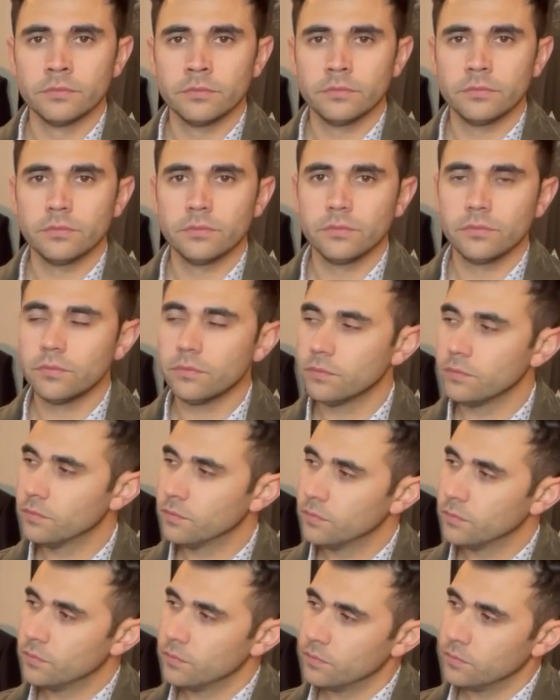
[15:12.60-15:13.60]

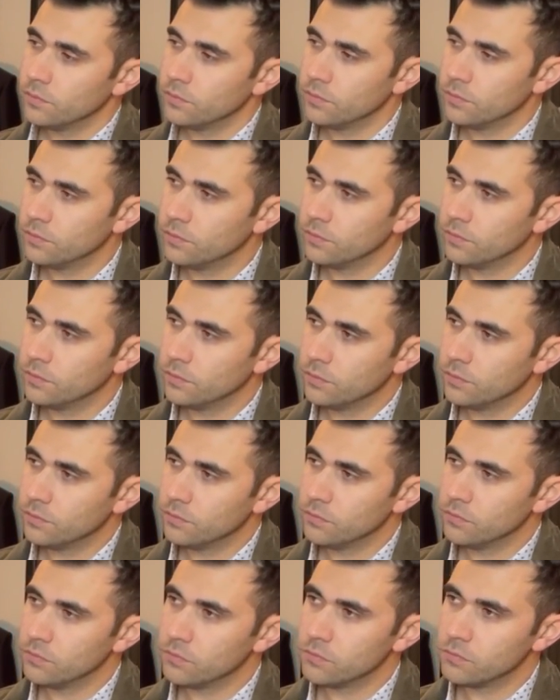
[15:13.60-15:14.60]

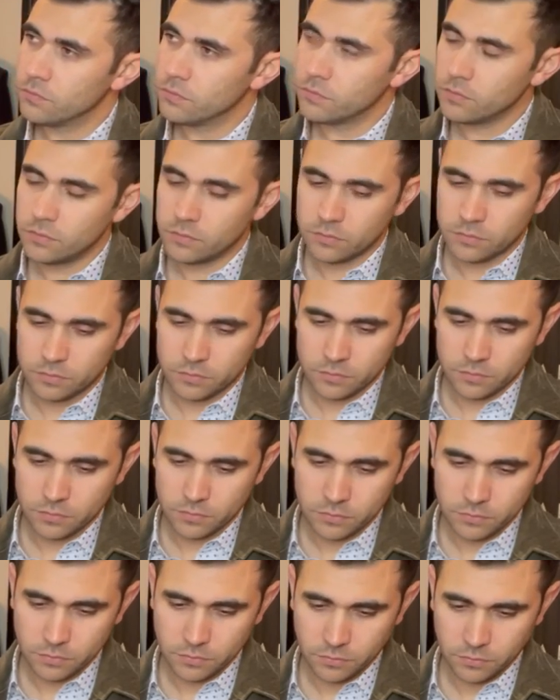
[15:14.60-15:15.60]

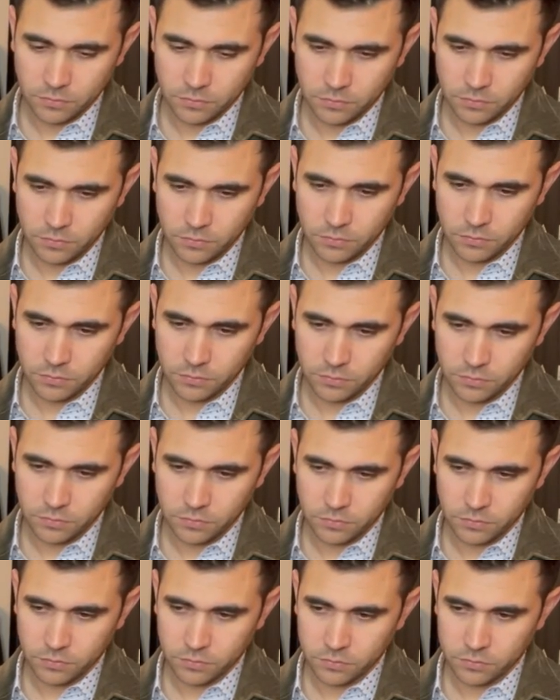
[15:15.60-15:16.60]

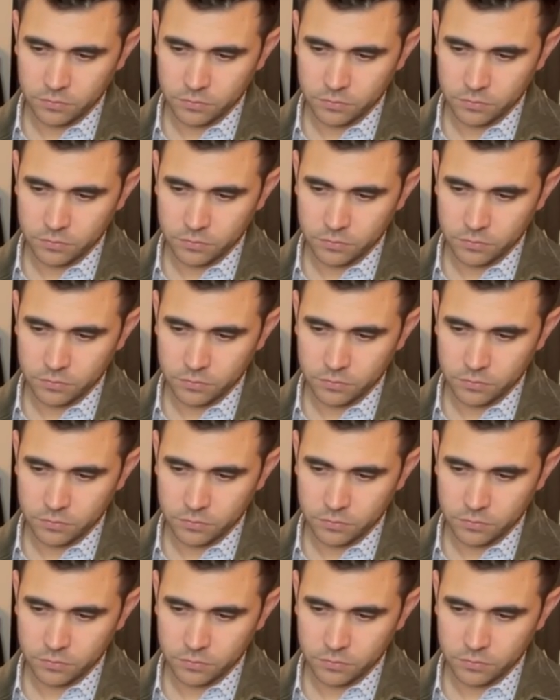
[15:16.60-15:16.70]
This person isn't speaking.